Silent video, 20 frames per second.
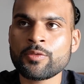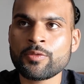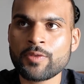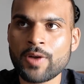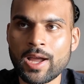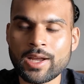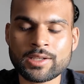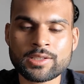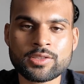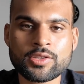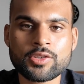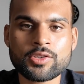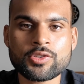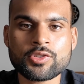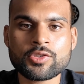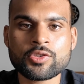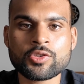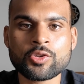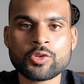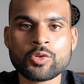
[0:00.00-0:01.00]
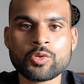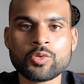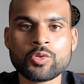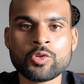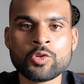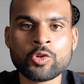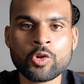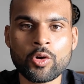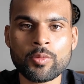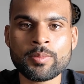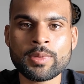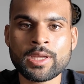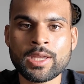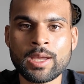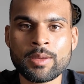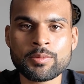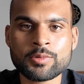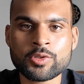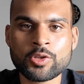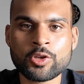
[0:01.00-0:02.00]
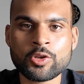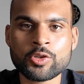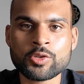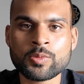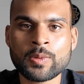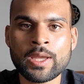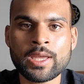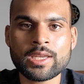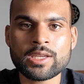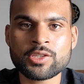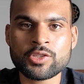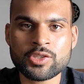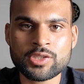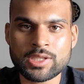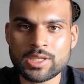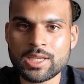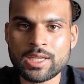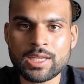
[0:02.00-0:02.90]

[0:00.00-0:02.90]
factors to not being able to lose weight is just